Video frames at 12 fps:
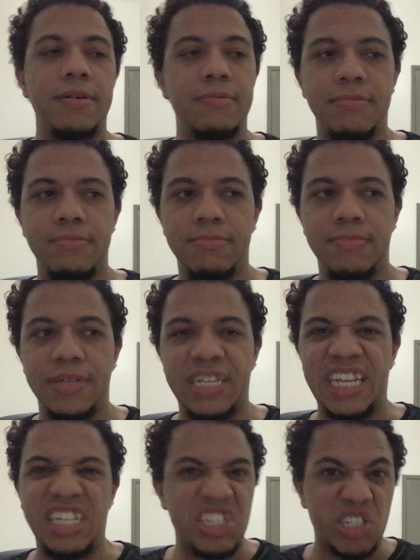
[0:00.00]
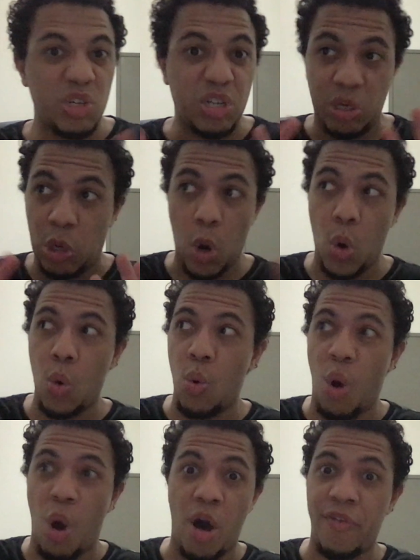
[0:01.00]
And you just
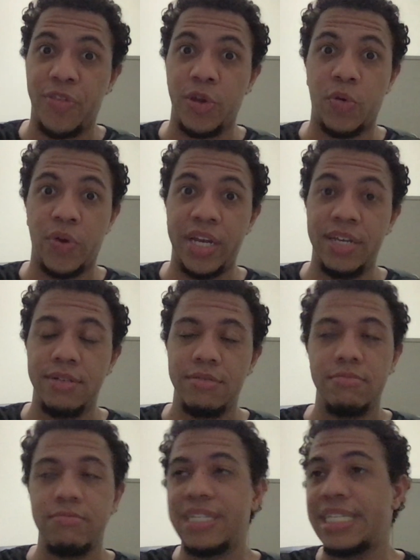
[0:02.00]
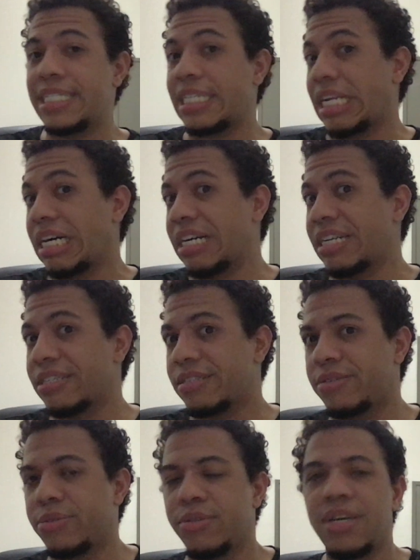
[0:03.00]
go off the grid, it's like,
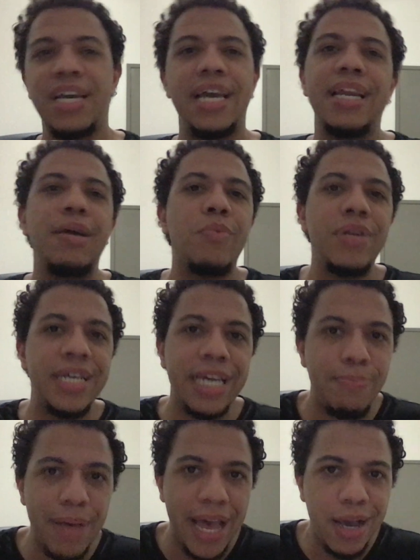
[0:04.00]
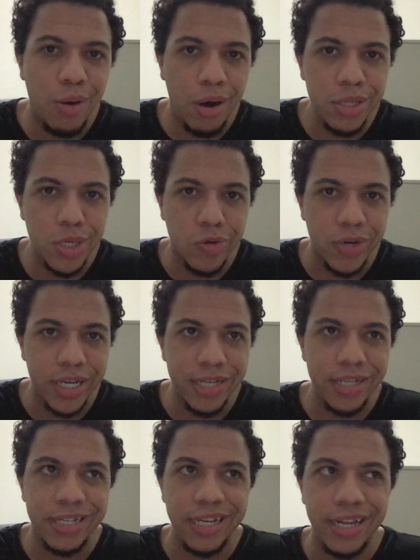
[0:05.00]
and then when you get back on the grid,
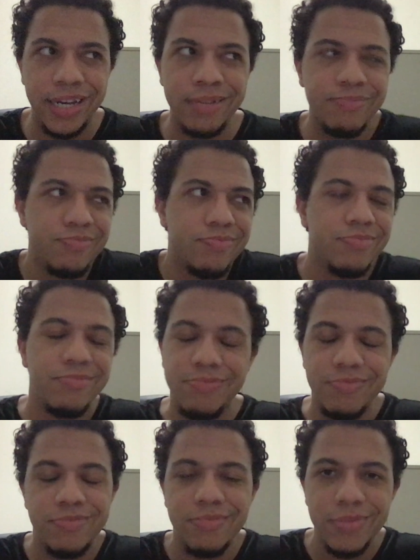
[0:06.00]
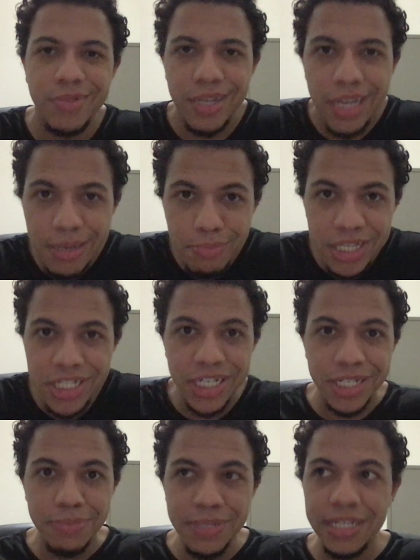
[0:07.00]
it's like, hmm, they mean
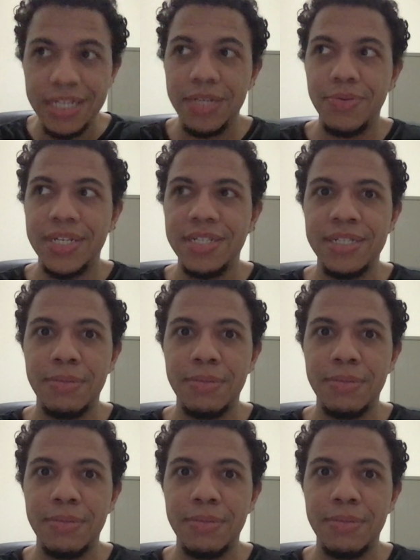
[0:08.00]
shit to me, anyways.